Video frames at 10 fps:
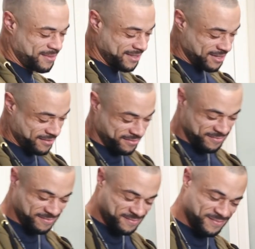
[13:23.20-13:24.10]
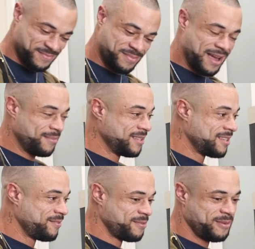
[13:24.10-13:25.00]
of myself pat
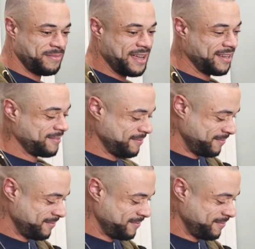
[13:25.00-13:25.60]
myself on the back.